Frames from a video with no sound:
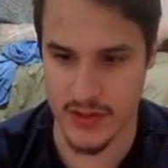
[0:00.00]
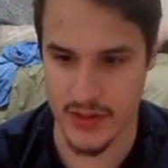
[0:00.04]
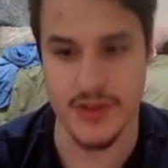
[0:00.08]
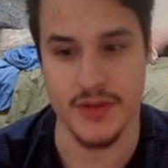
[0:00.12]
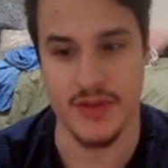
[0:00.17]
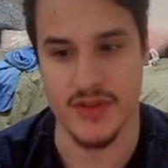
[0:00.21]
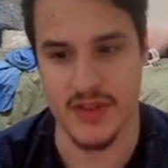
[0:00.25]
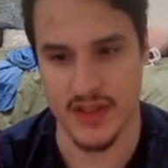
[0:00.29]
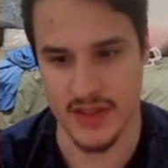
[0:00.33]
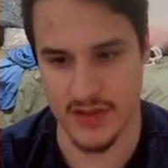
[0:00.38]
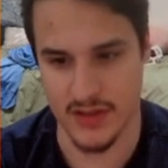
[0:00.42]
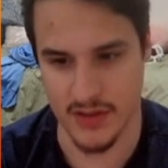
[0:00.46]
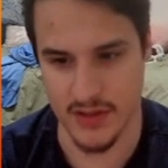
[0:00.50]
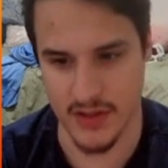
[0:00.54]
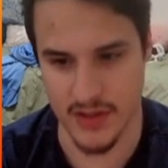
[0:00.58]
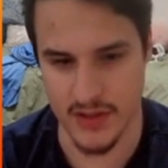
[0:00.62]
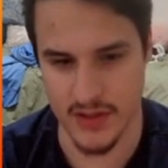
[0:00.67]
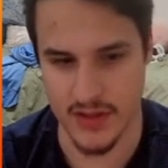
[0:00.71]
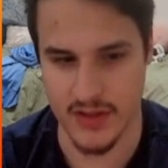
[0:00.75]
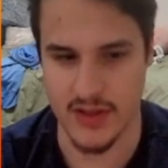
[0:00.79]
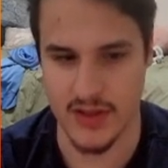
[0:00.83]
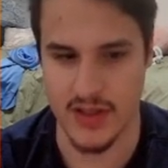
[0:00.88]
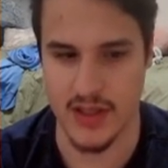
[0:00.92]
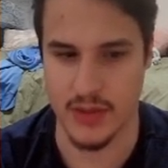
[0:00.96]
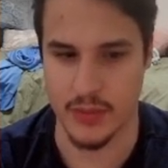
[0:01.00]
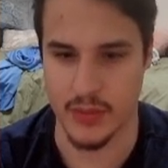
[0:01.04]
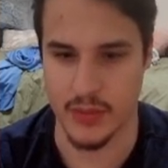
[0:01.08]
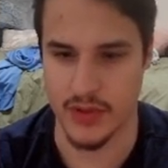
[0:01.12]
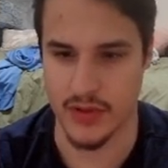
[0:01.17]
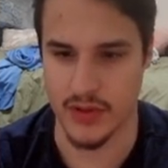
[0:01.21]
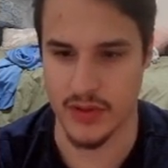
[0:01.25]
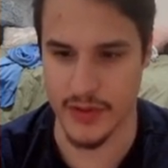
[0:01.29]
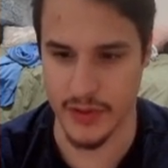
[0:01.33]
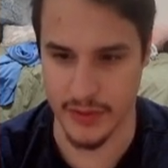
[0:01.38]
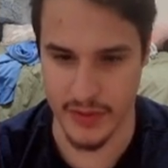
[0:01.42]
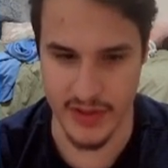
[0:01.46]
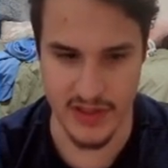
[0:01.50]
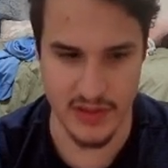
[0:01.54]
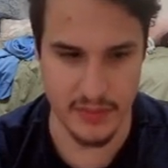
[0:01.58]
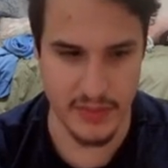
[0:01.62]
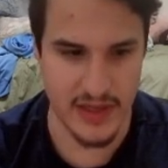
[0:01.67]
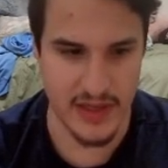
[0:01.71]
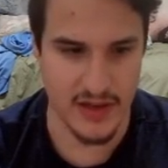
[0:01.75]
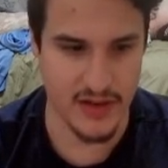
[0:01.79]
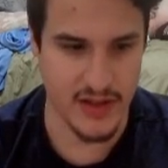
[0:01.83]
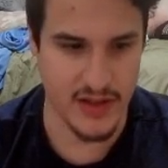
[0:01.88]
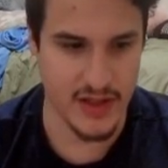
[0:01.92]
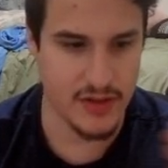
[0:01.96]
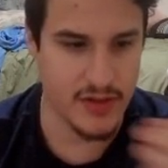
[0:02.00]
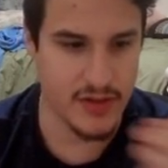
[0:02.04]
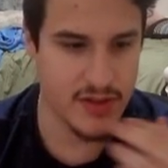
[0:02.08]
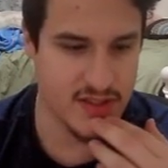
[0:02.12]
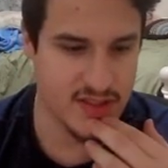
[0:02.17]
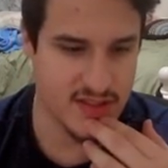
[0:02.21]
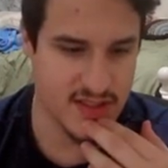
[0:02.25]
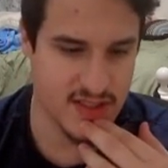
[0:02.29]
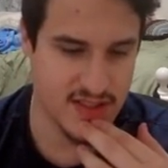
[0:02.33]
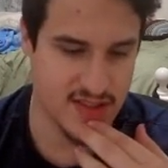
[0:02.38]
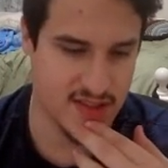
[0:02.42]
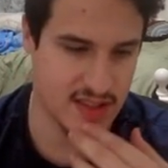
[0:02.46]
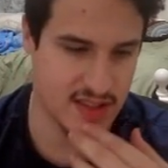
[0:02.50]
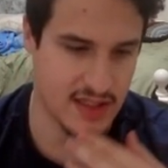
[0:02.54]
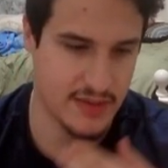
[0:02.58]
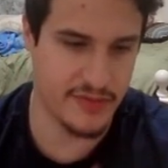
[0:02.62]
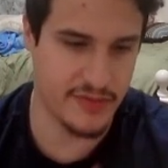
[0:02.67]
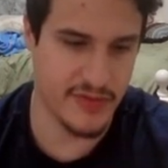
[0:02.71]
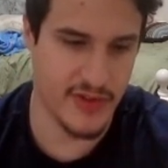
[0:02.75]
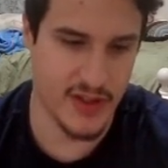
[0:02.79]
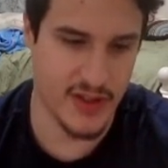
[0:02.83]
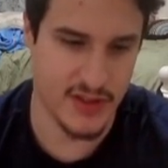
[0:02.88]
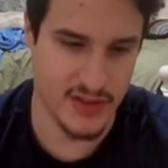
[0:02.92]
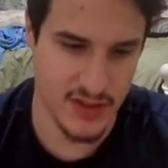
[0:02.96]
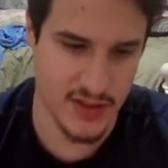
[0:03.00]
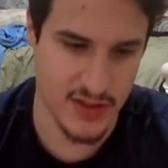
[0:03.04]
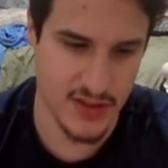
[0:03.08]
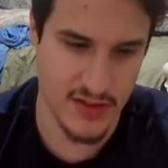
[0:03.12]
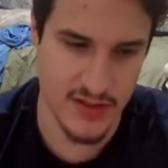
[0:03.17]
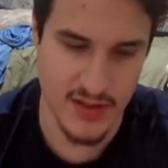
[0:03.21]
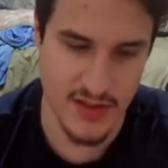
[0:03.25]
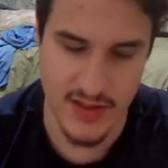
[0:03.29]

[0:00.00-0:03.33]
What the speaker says: so 6 or under, he will agree to battle you. If he says, I'm Falkner,